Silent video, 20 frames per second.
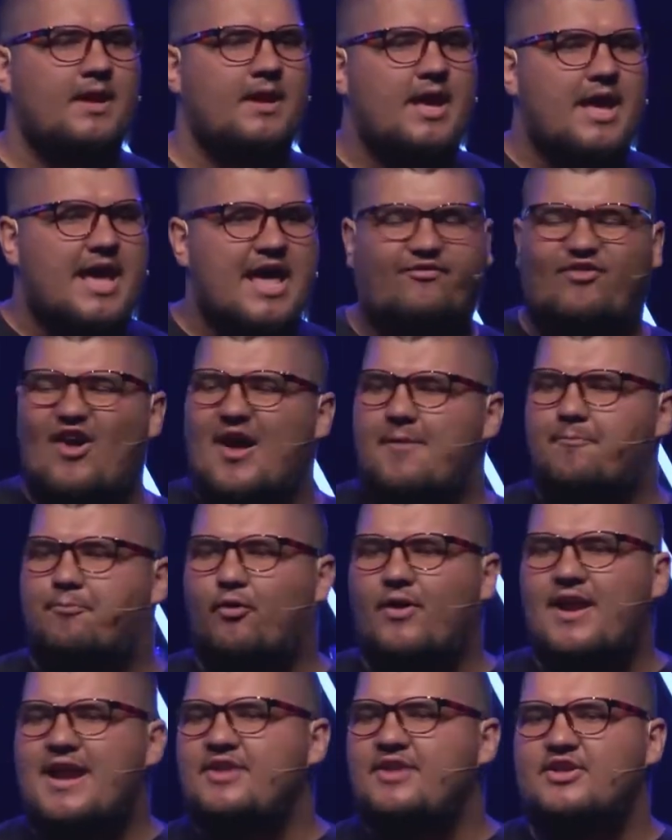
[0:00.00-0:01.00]
If I
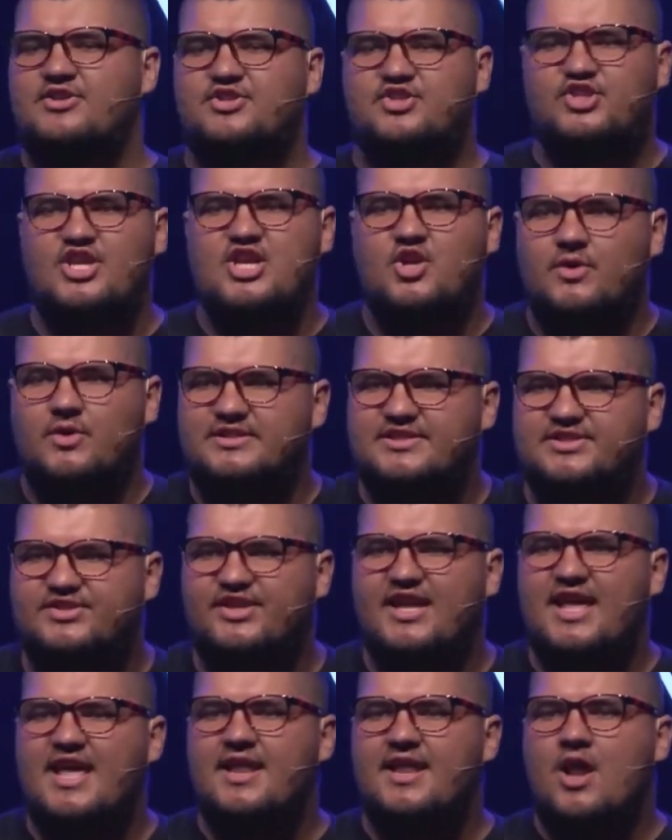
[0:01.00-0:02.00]
bring the secret
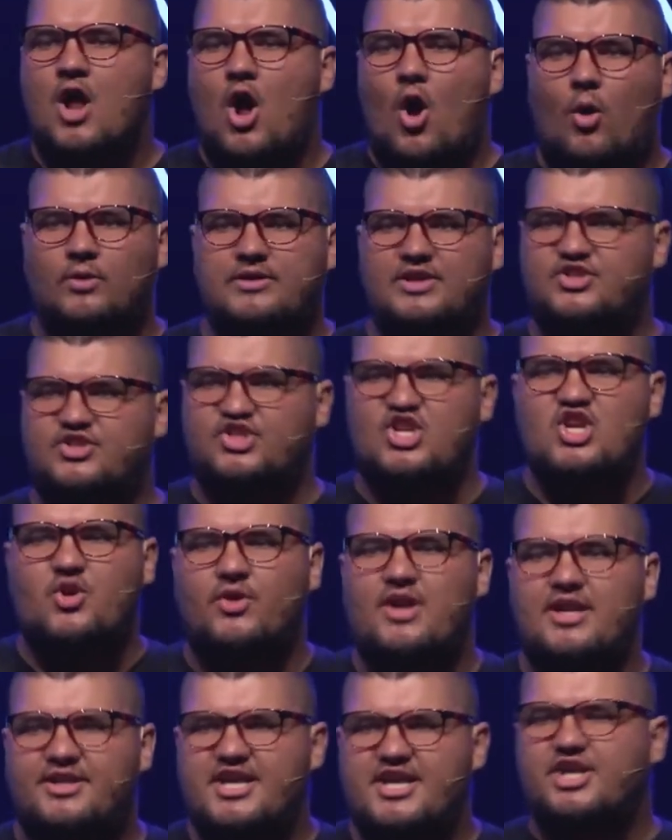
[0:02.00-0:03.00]
sin or the
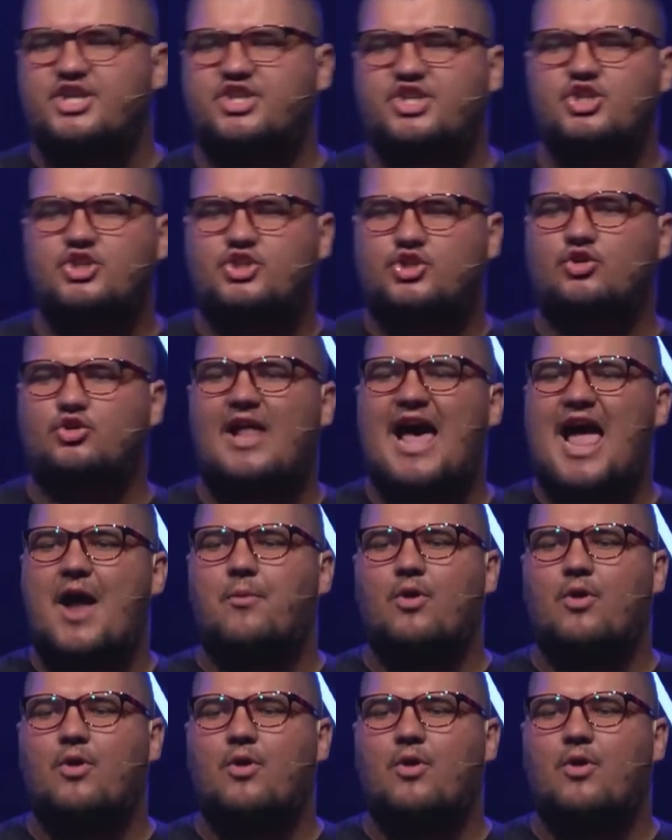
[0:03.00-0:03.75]
secret addiction to light,